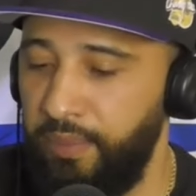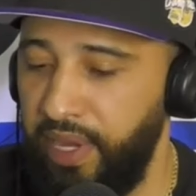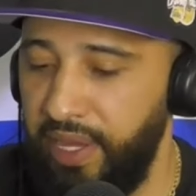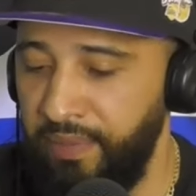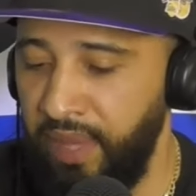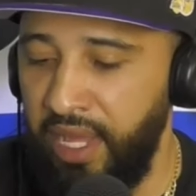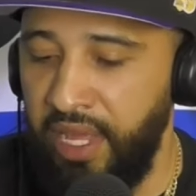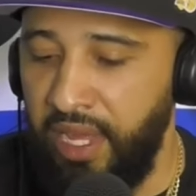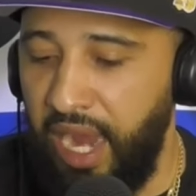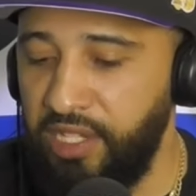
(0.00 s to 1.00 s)
But
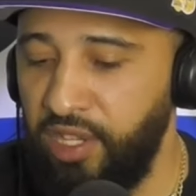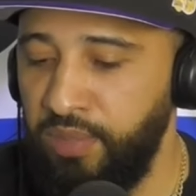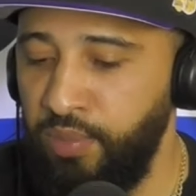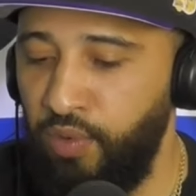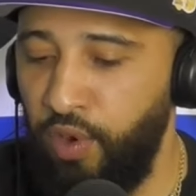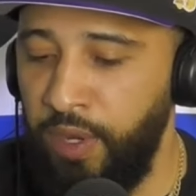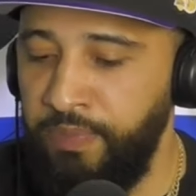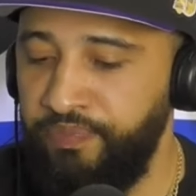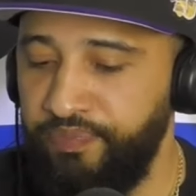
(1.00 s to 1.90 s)
all right, so let's move on.